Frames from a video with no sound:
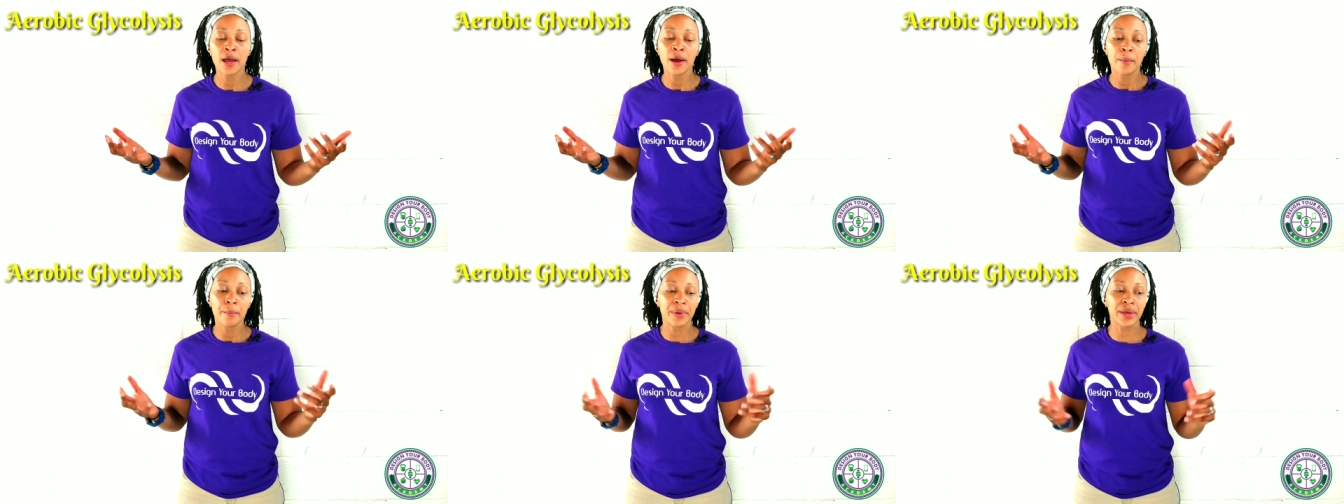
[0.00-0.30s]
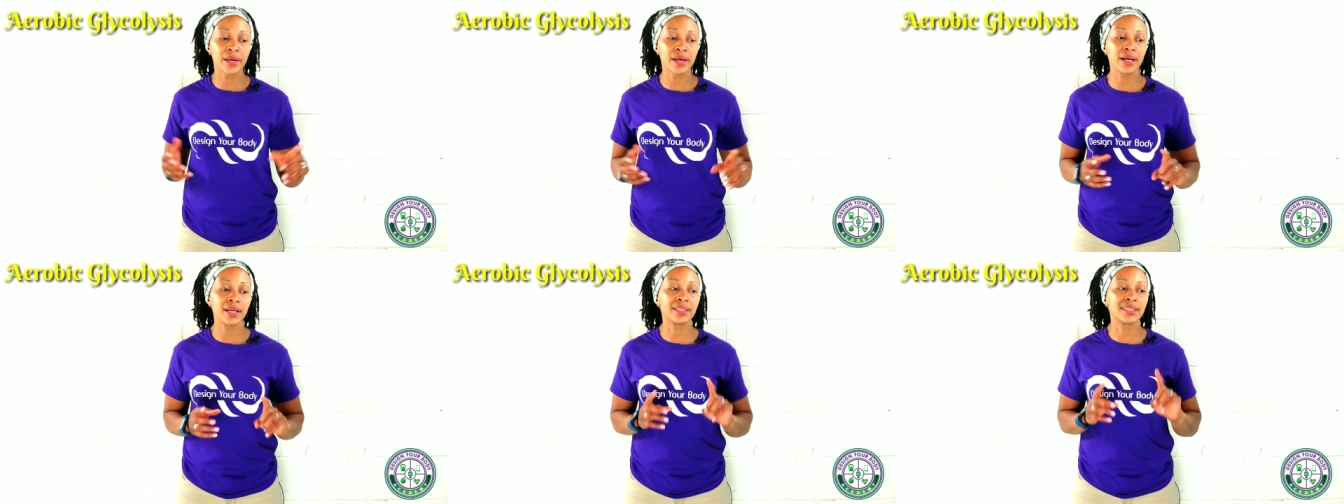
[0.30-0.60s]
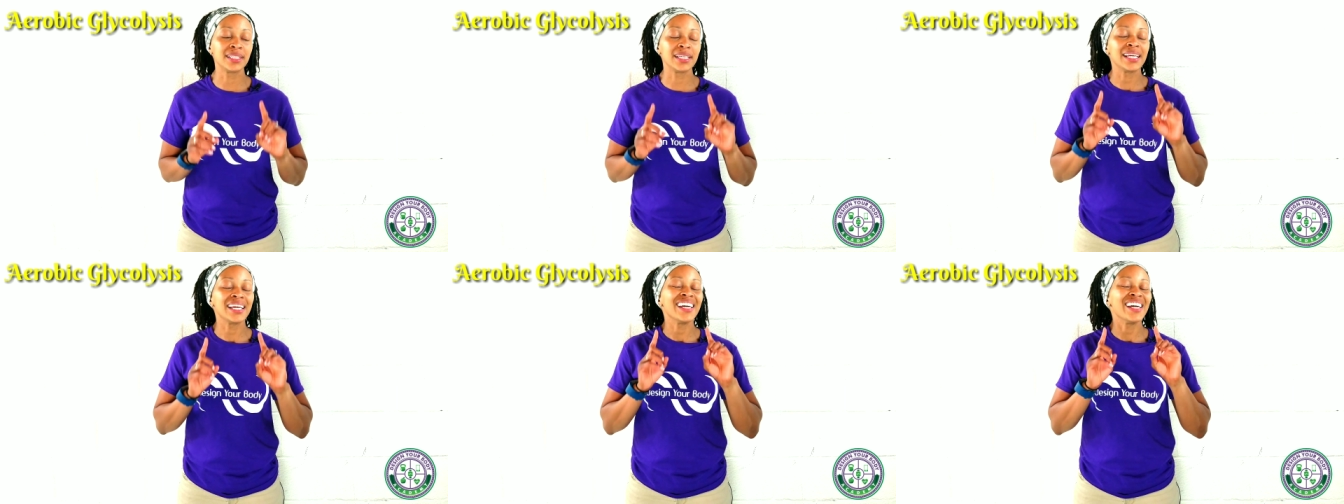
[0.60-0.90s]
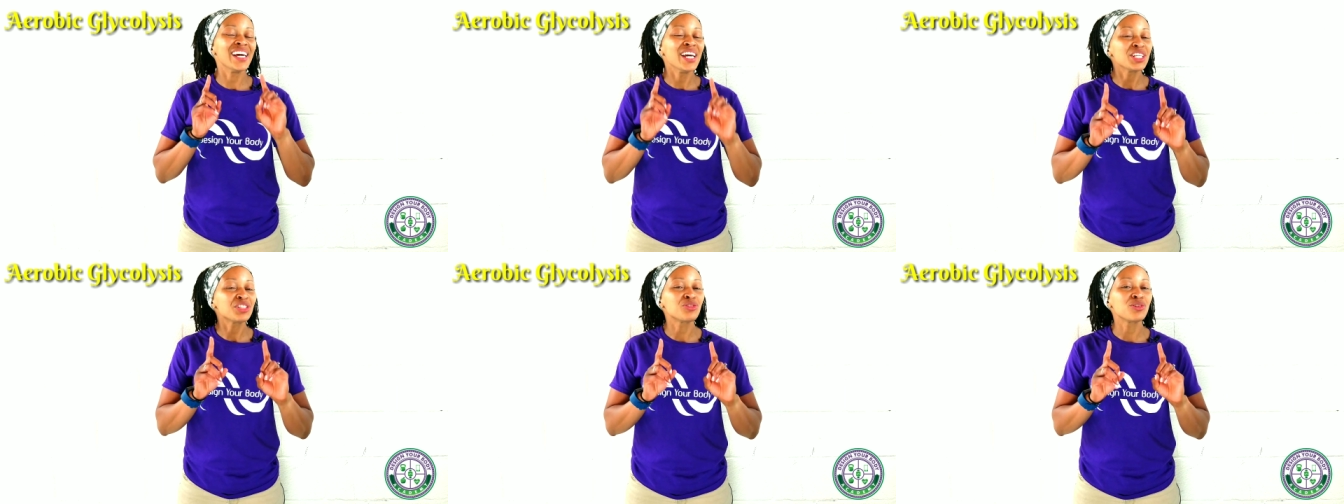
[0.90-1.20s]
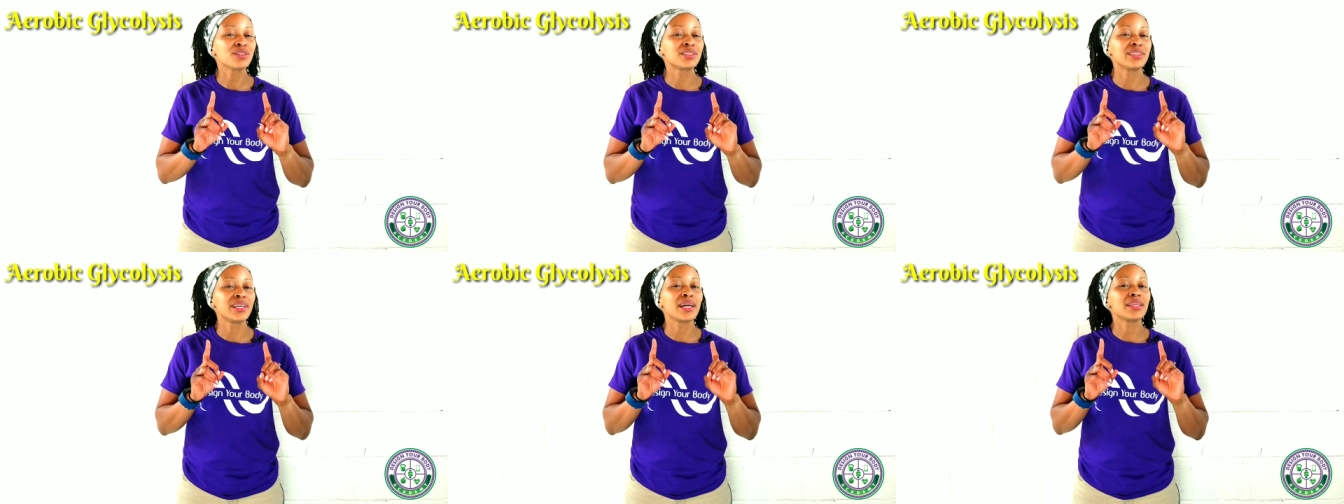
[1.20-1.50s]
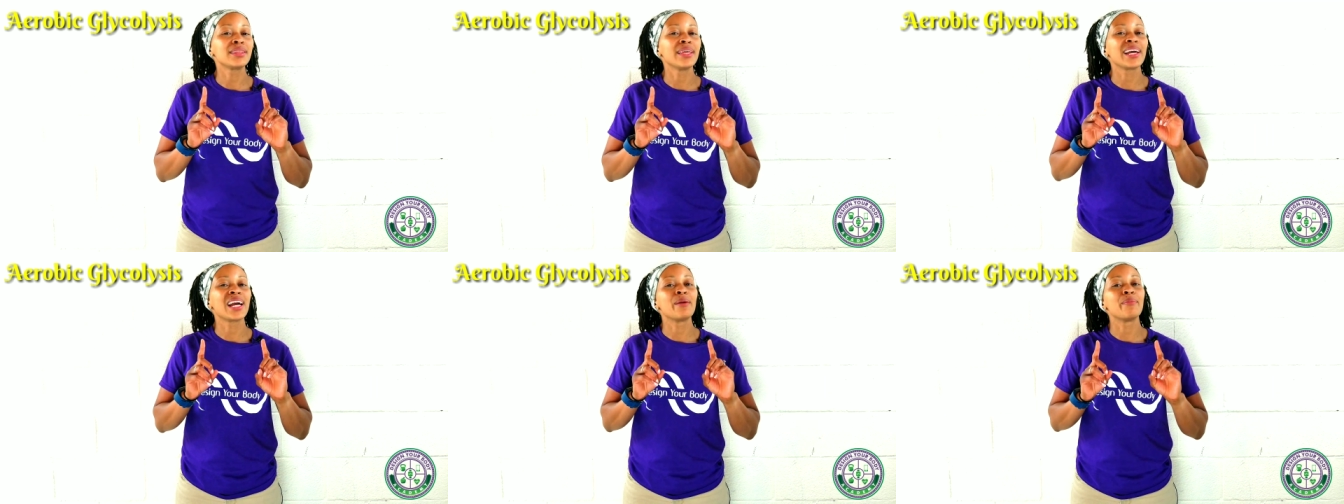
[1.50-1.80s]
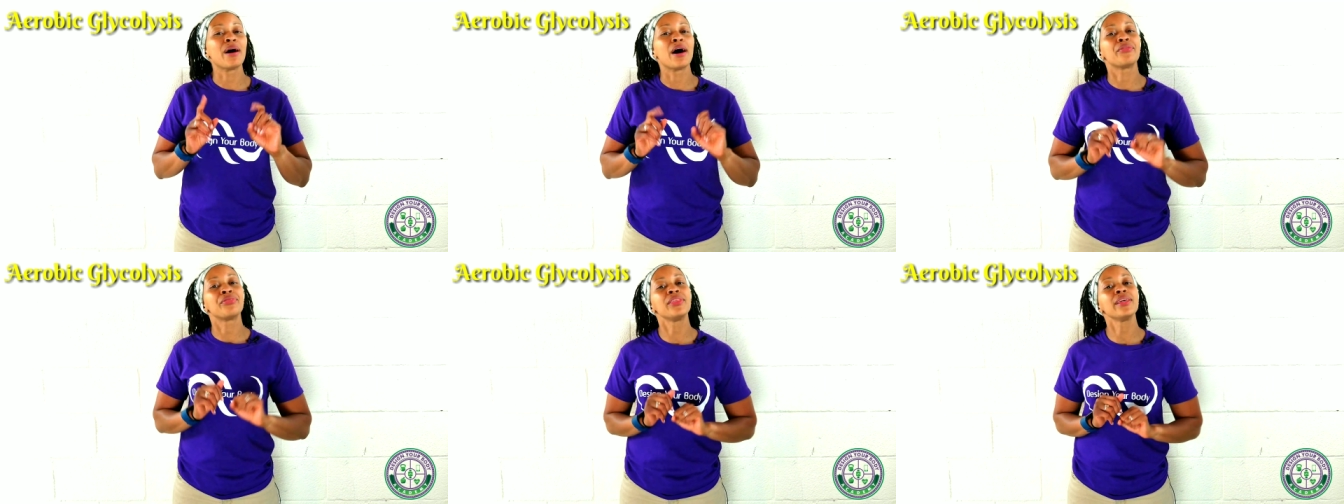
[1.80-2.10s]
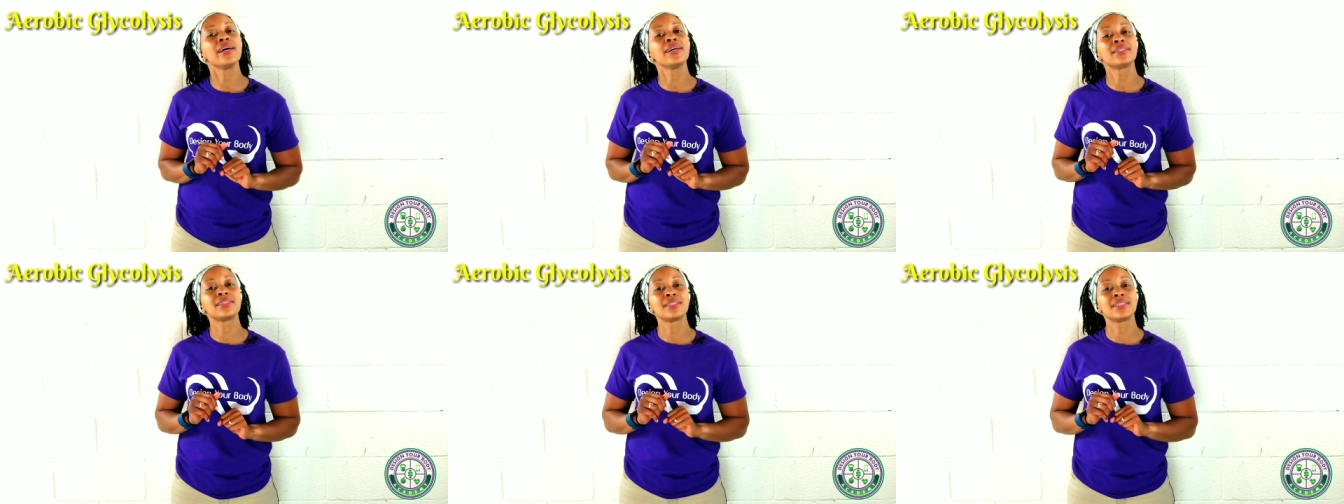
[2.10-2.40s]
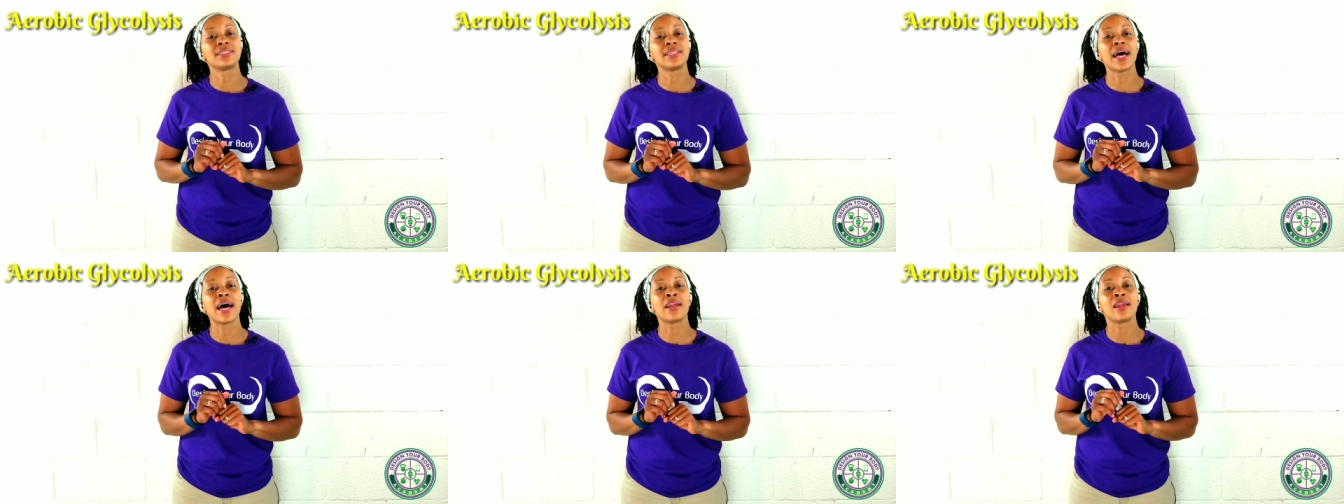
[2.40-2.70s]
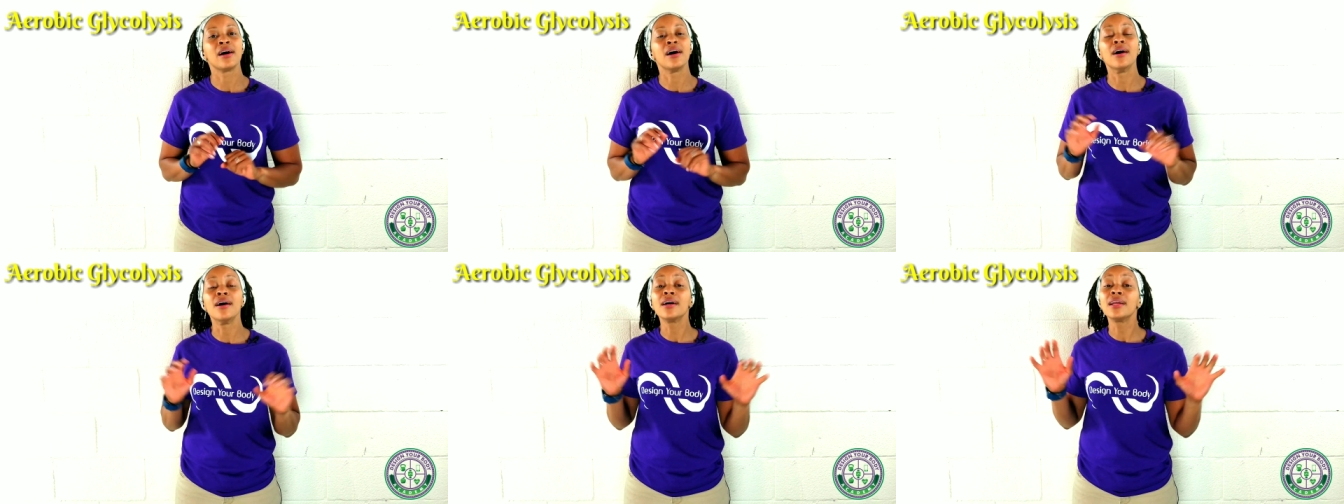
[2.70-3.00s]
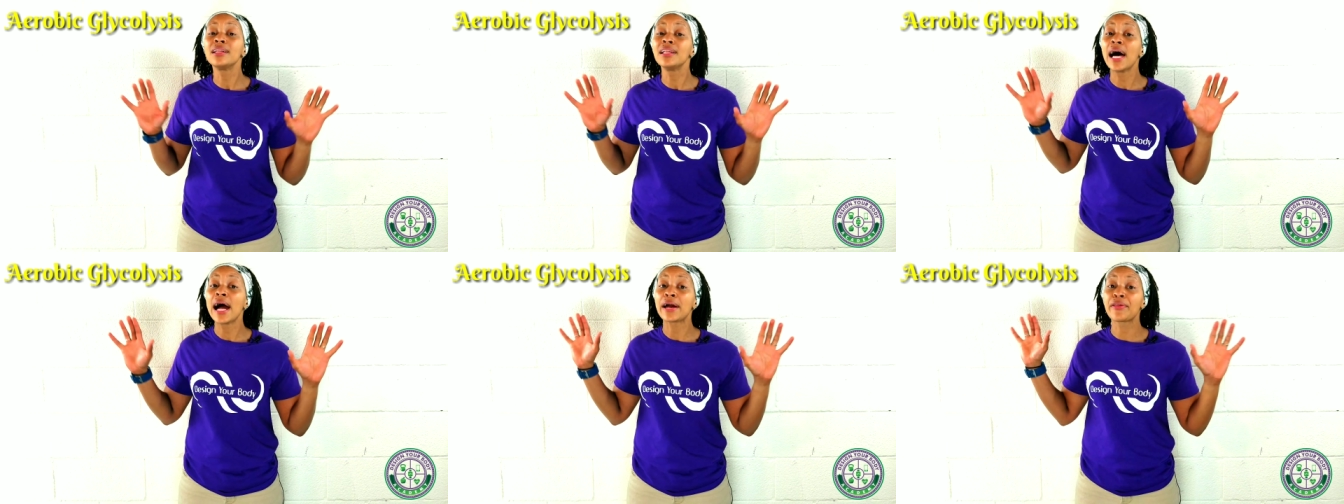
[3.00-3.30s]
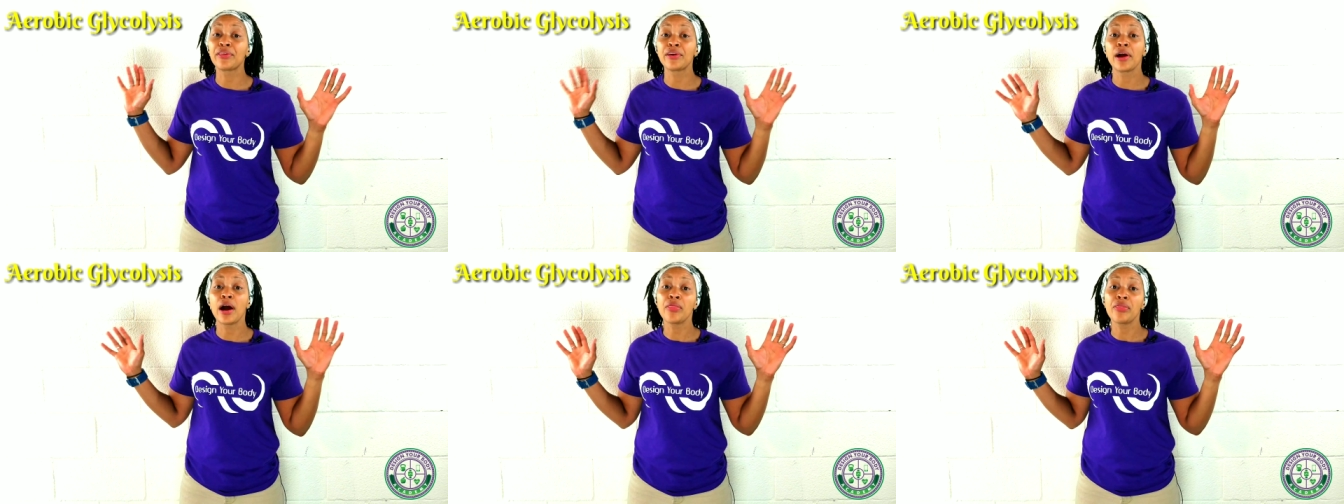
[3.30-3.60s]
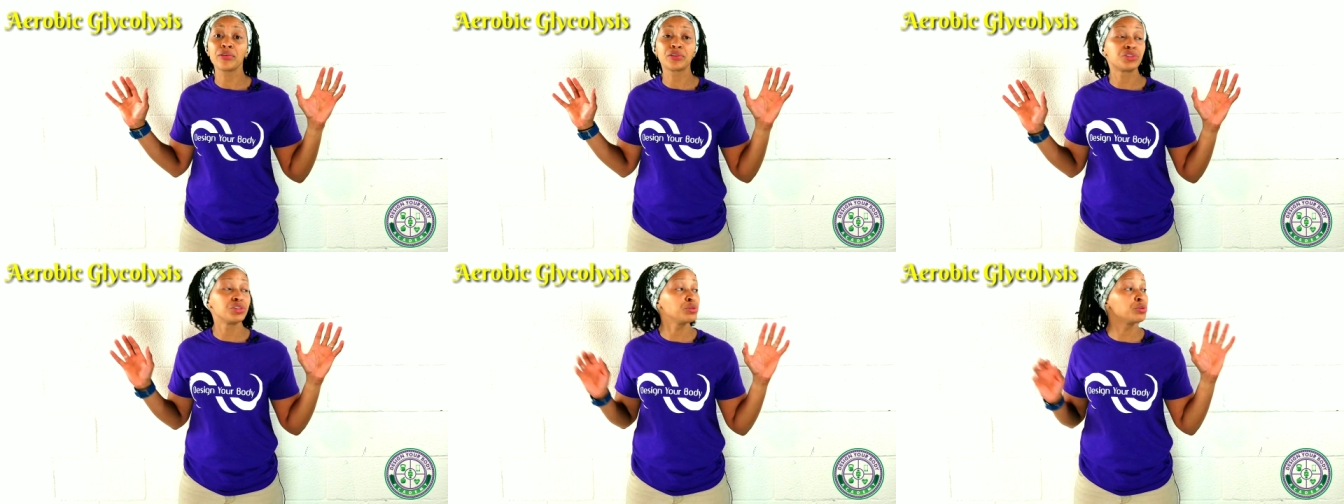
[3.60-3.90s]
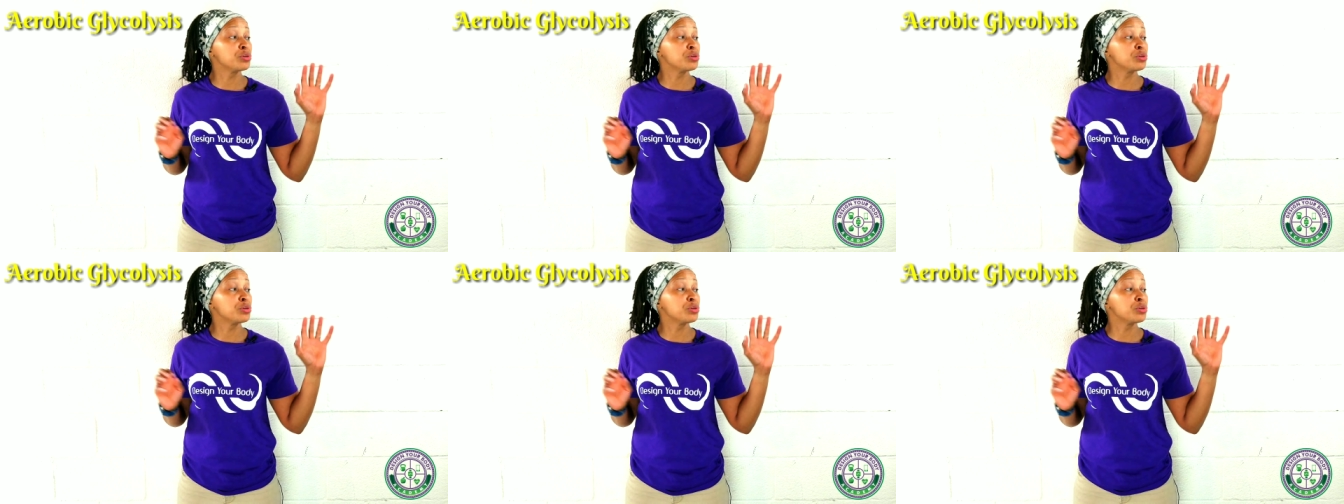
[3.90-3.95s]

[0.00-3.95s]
Because the interesting thing about this is that unlike the other two,